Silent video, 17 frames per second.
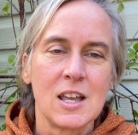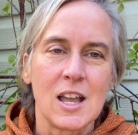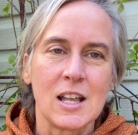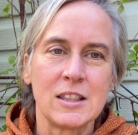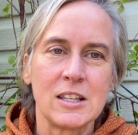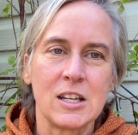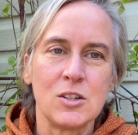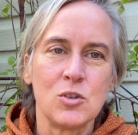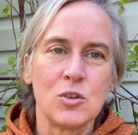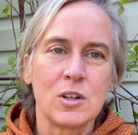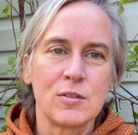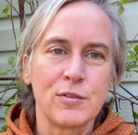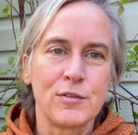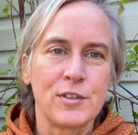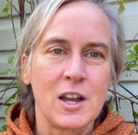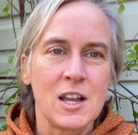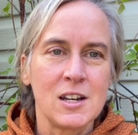and that you can
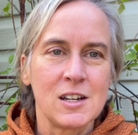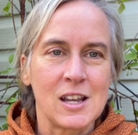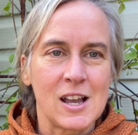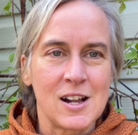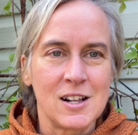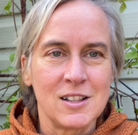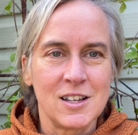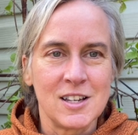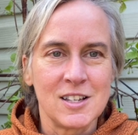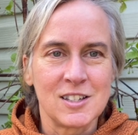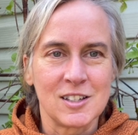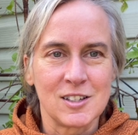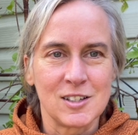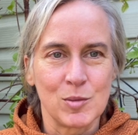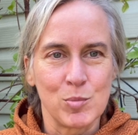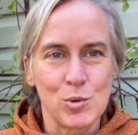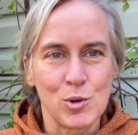find allies
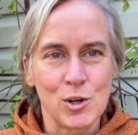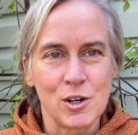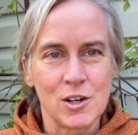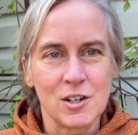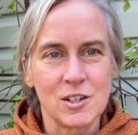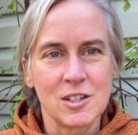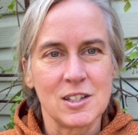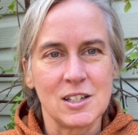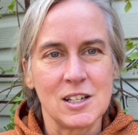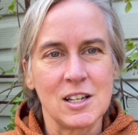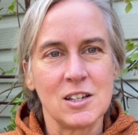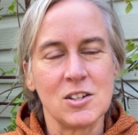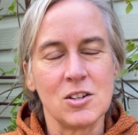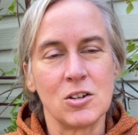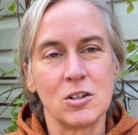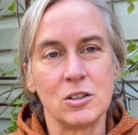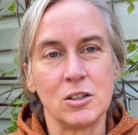and supporters
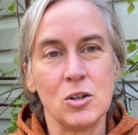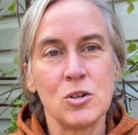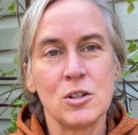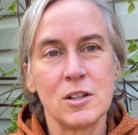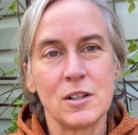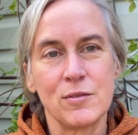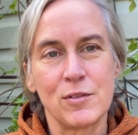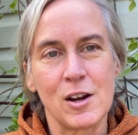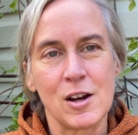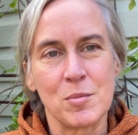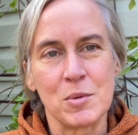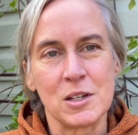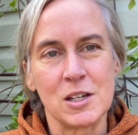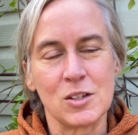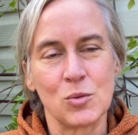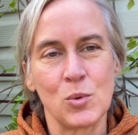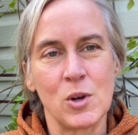in your local
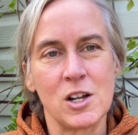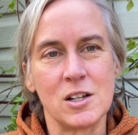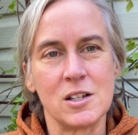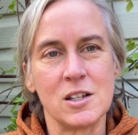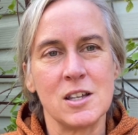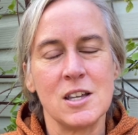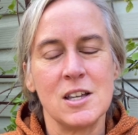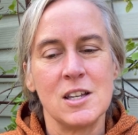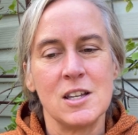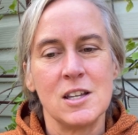environment as well